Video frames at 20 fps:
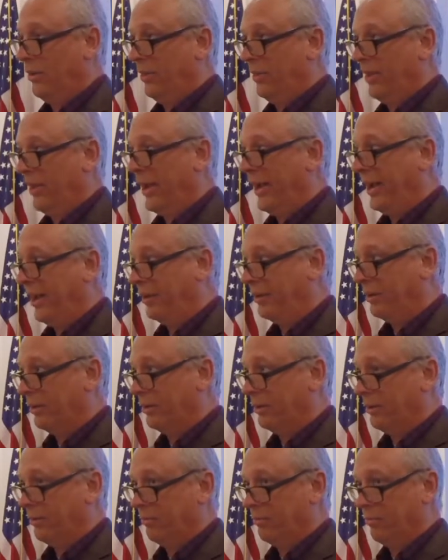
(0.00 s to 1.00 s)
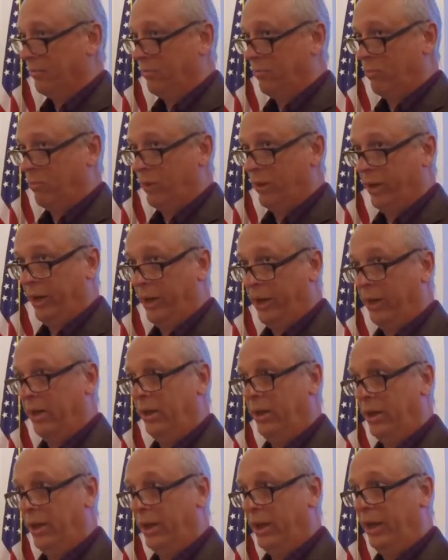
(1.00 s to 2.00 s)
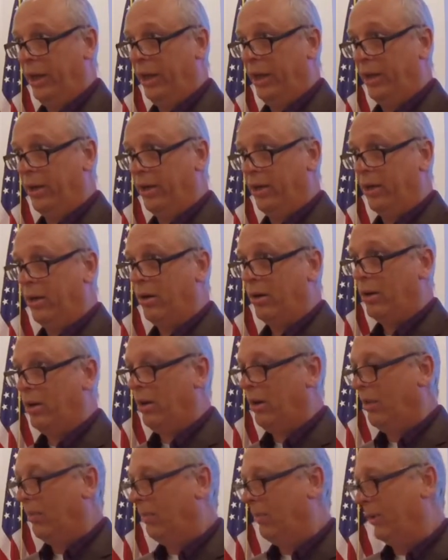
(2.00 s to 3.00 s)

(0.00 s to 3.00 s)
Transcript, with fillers: that we're ending it here,